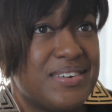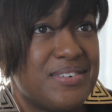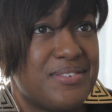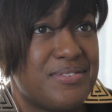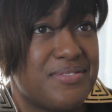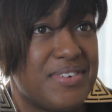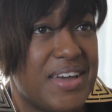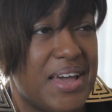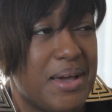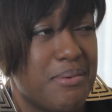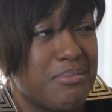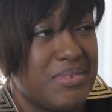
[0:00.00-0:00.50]

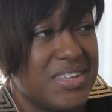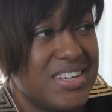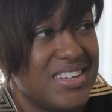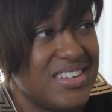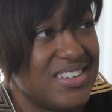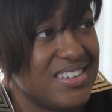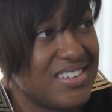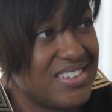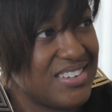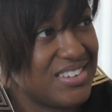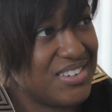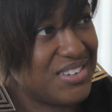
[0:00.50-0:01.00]
Family,
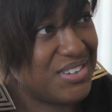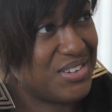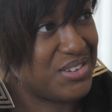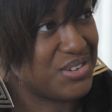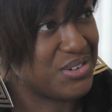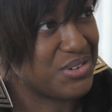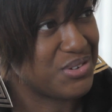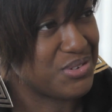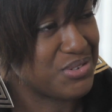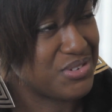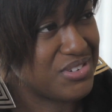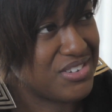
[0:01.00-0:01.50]

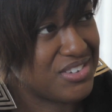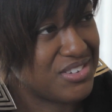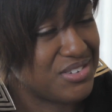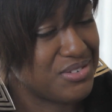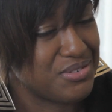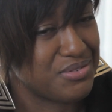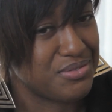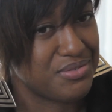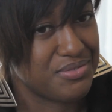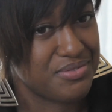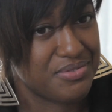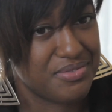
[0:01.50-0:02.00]
just
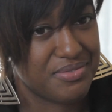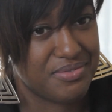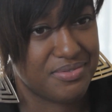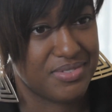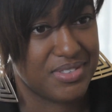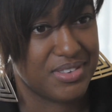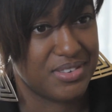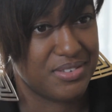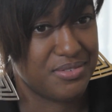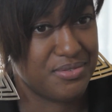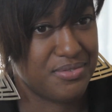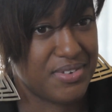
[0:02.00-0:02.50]

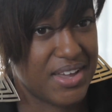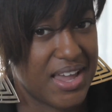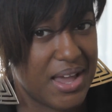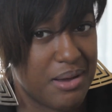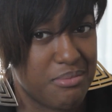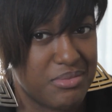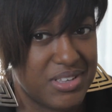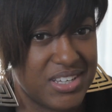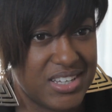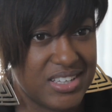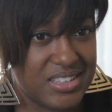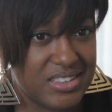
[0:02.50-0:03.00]

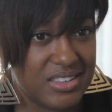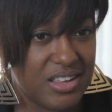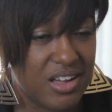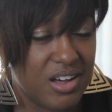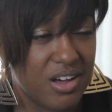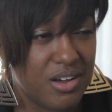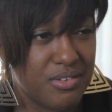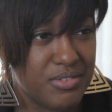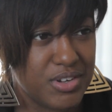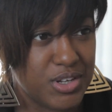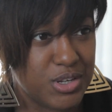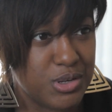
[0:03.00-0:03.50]
family and
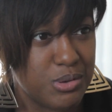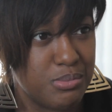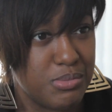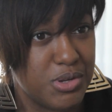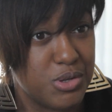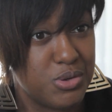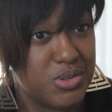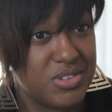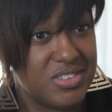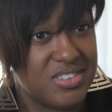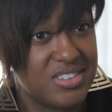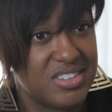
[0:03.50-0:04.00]
love and
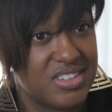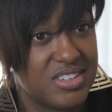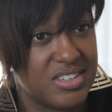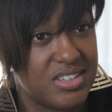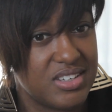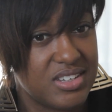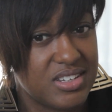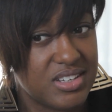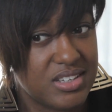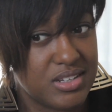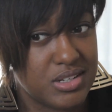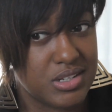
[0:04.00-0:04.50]

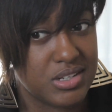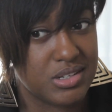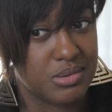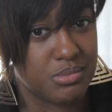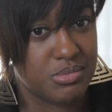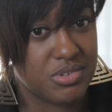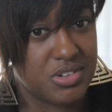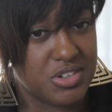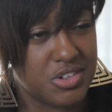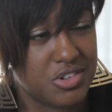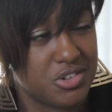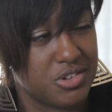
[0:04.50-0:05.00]
community and
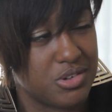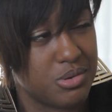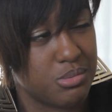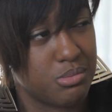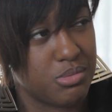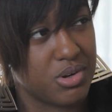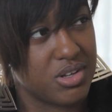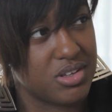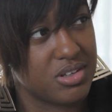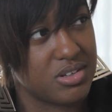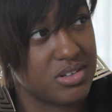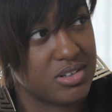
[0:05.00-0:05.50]
sister and
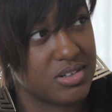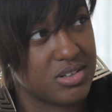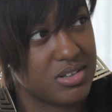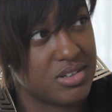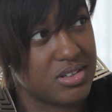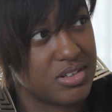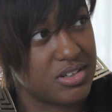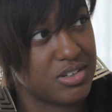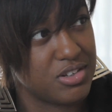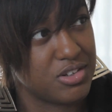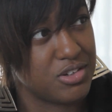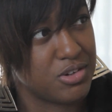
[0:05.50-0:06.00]

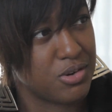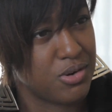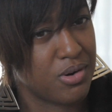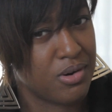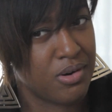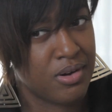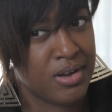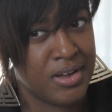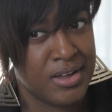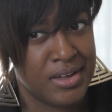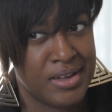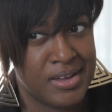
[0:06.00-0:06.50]
brotherhood,
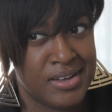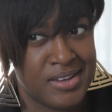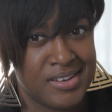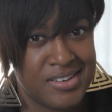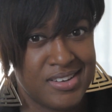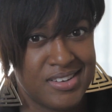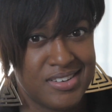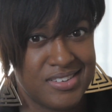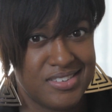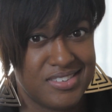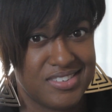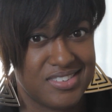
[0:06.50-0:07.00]

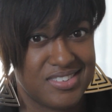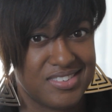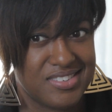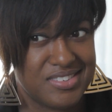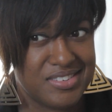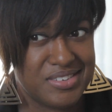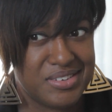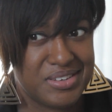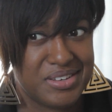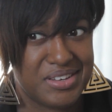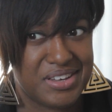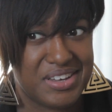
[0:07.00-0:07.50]
just
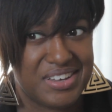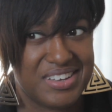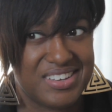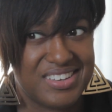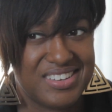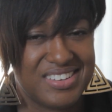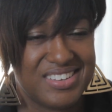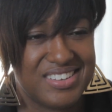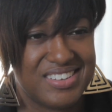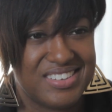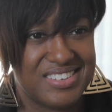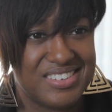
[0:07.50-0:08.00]

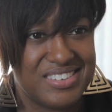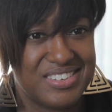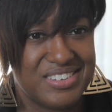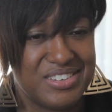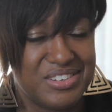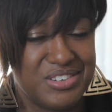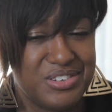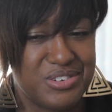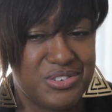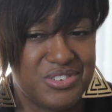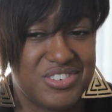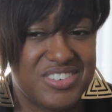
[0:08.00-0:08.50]

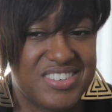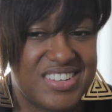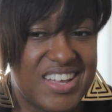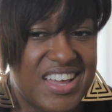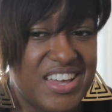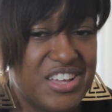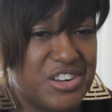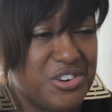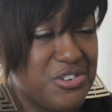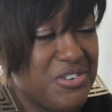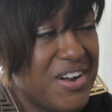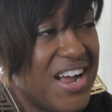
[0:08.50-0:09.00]
just that
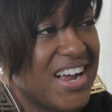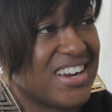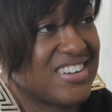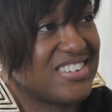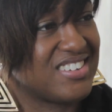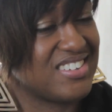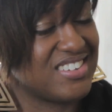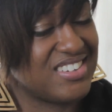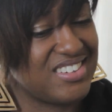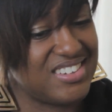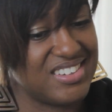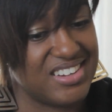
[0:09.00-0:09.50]

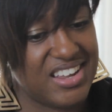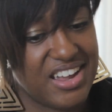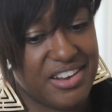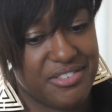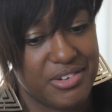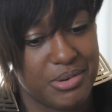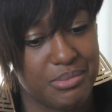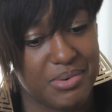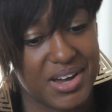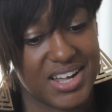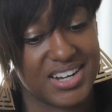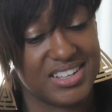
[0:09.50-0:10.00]
interaction and
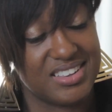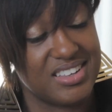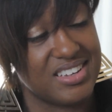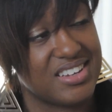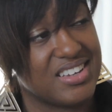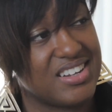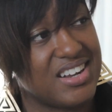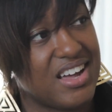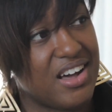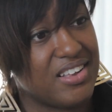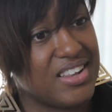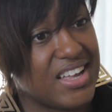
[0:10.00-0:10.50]
everybody
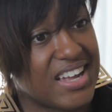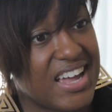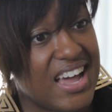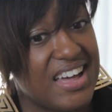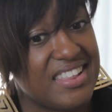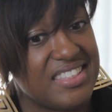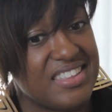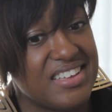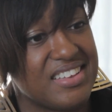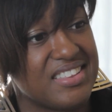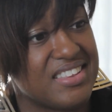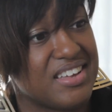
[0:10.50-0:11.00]
looking out. Like, I
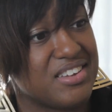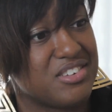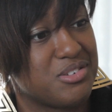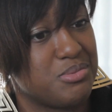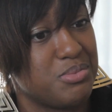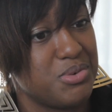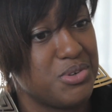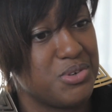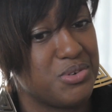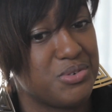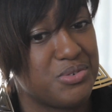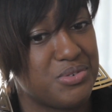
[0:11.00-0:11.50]
think that's
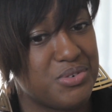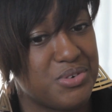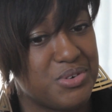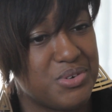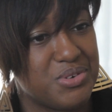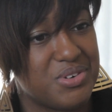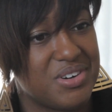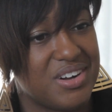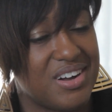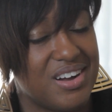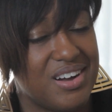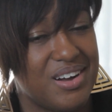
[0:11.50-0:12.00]
beautiful.